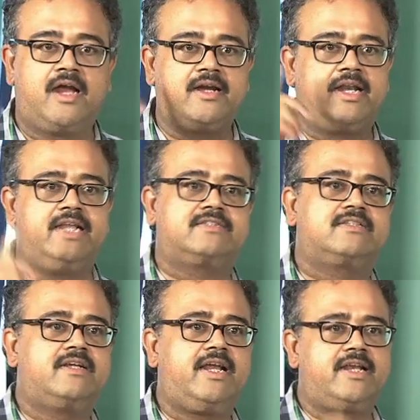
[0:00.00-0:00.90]
Trees,
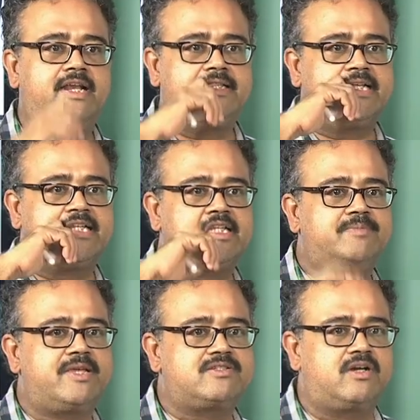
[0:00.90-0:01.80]
right. Anything that is
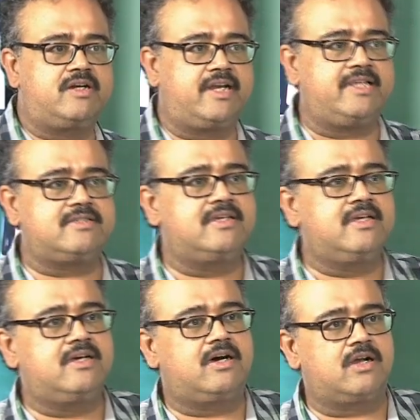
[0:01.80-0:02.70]
based on trees
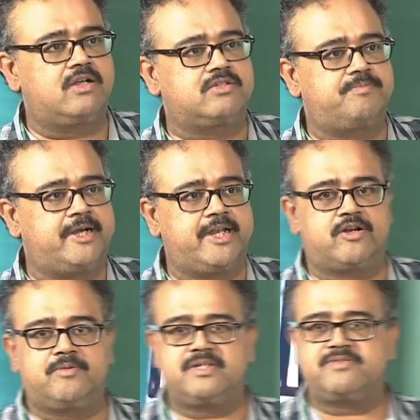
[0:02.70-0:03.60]
are also pretty
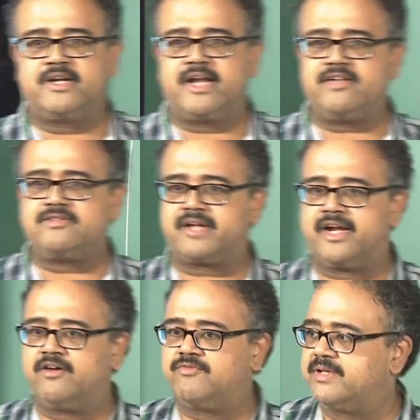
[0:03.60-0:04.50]
robust when it has
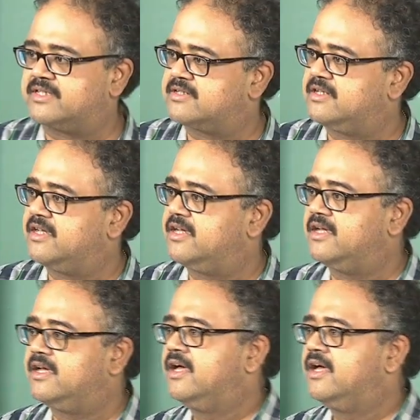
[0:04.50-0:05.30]
kind of mixed thing,